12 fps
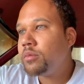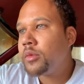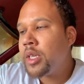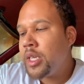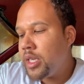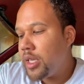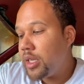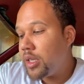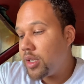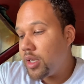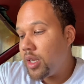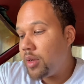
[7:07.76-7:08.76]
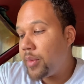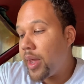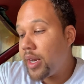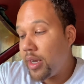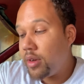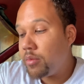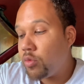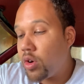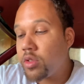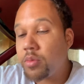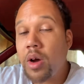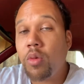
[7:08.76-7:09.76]
he made it
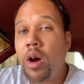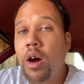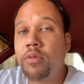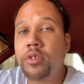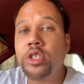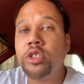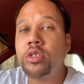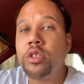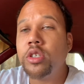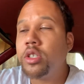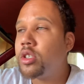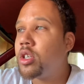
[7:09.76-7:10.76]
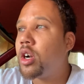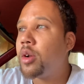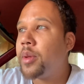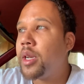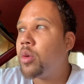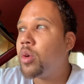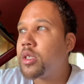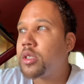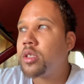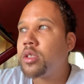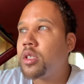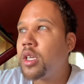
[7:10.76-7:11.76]
worth my while for sure. You know what I mean? It
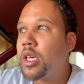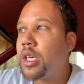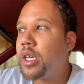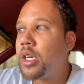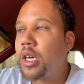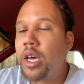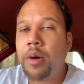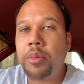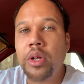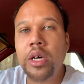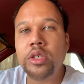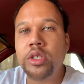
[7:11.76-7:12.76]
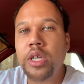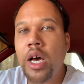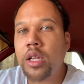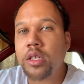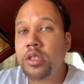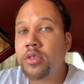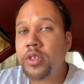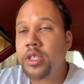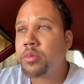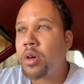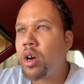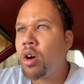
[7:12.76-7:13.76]
wasn't a couple $100s to fix
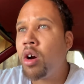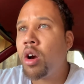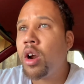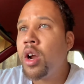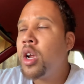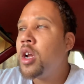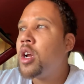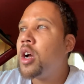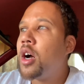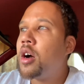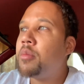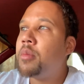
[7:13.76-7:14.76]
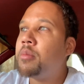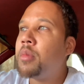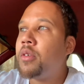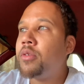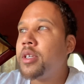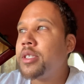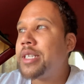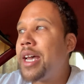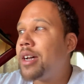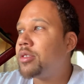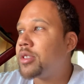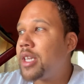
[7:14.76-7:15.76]
my car. My friend's
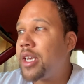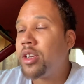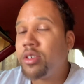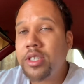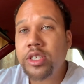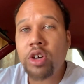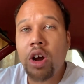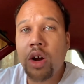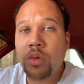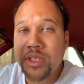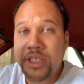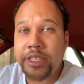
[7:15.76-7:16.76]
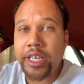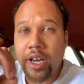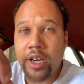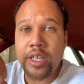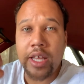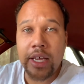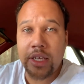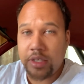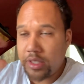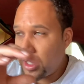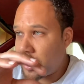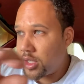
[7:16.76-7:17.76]
dad was like, yo, this car was cherry. Like,
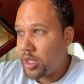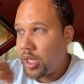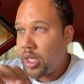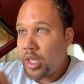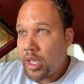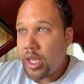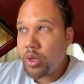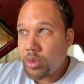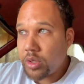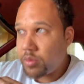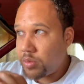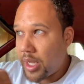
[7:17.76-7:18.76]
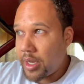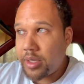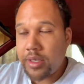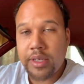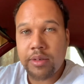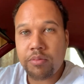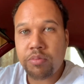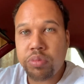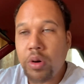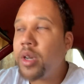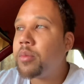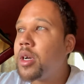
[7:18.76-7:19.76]
it was like
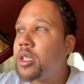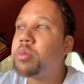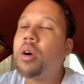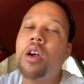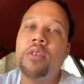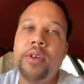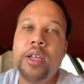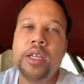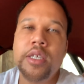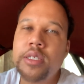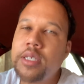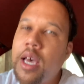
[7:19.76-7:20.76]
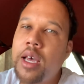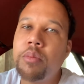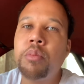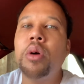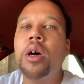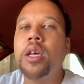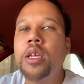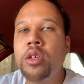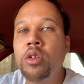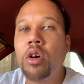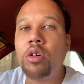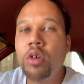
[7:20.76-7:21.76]
pretty much perfect. It's not, but you
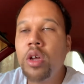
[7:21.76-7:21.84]
know,